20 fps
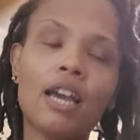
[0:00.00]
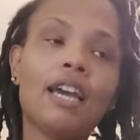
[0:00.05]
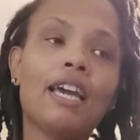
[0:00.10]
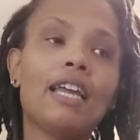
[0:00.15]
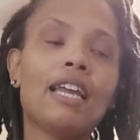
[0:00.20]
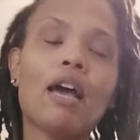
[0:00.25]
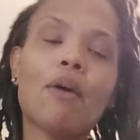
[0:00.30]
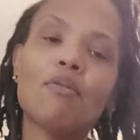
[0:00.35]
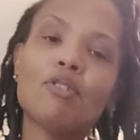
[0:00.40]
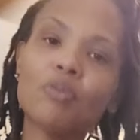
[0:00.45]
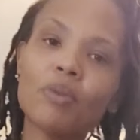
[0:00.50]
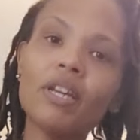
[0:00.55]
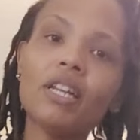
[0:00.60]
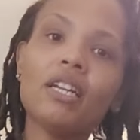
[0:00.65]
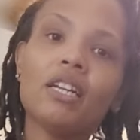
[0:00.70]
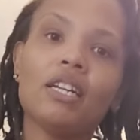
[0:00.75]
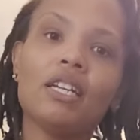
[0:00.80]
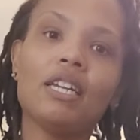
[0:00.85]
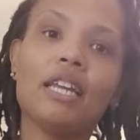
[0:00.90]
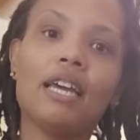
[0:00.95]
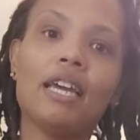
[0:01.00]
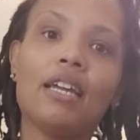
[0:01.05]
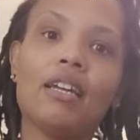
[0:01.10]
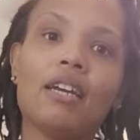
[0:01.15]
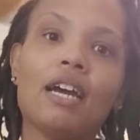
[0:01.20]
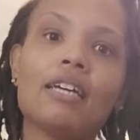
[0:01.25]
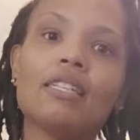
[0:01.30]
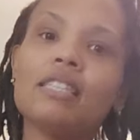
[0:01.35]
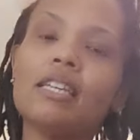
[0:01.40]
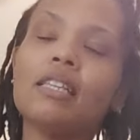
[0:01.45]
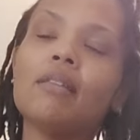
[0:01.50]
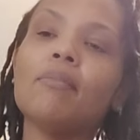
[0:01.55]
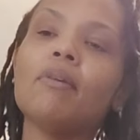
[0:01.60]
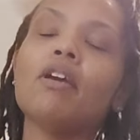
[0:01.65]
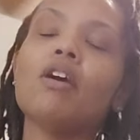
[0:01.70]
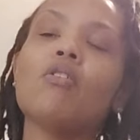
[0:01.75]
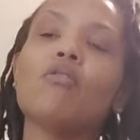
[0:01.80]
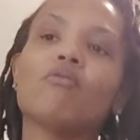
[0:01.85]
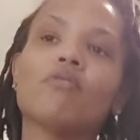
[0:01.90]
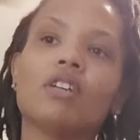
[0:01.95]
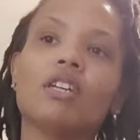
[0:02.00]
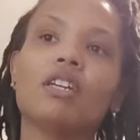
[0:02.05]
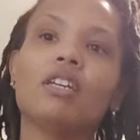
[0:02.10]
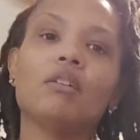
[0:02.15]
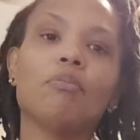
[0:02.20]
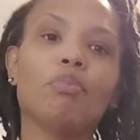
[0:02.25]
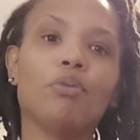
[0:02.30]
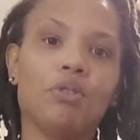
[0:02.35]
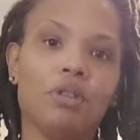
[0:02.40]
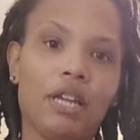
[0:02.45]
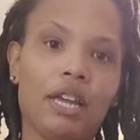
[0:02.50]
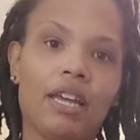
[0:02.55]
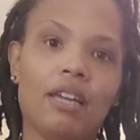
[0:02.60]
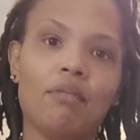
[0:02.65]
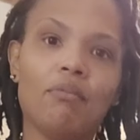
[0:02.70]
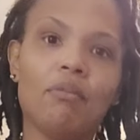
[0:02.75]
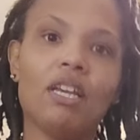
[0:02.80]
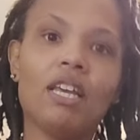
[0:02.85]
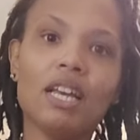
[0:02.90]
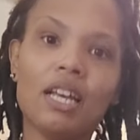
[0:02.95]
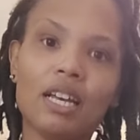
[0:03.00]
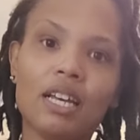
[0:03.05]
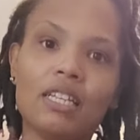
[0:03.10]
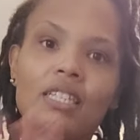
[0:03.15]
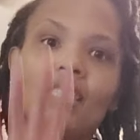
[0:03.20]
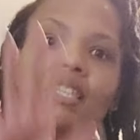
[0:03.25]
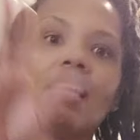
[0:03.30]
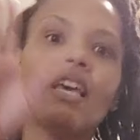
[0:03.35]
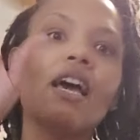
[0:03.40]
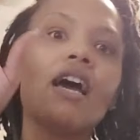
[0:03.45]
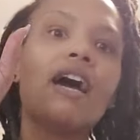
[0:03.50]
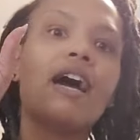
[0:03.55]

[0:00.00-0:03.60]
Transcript: And I was reading today. I said, let me go read up on that because